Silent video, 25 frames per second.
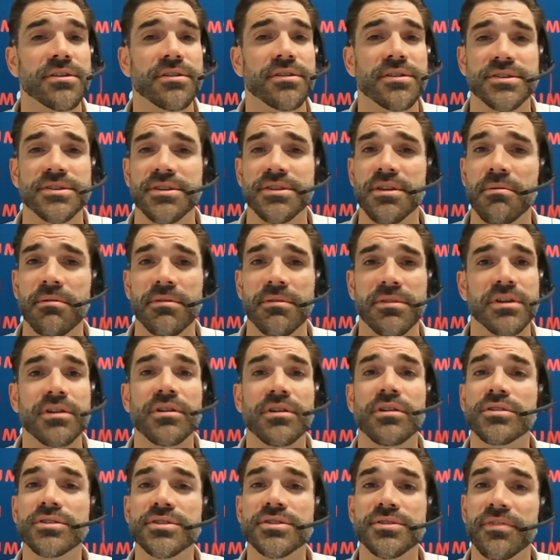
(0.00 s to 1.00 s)
There's no other
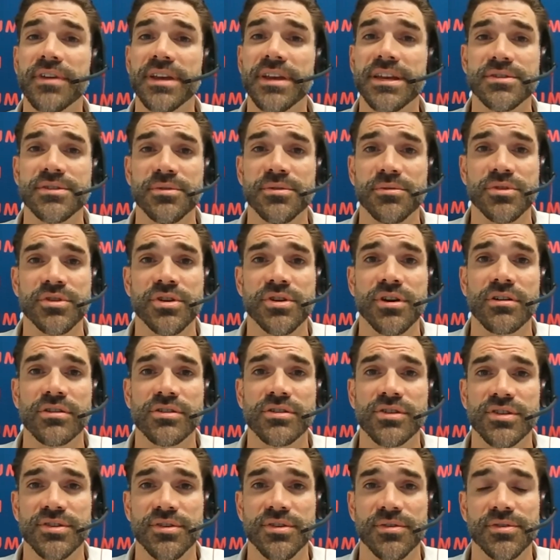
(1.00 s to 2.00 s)
cost, fees or
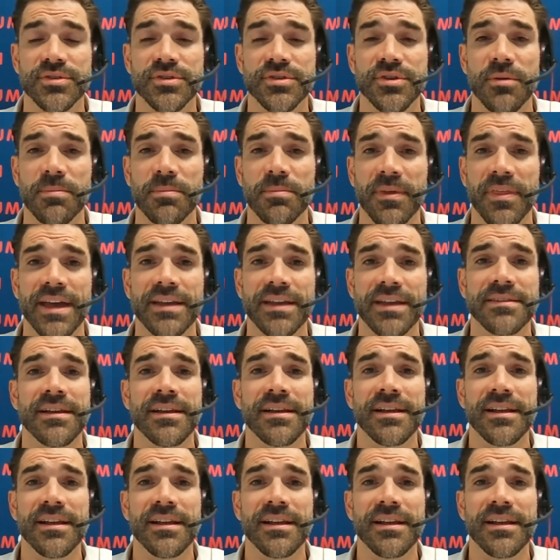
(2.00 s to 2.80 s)
charges on top of that.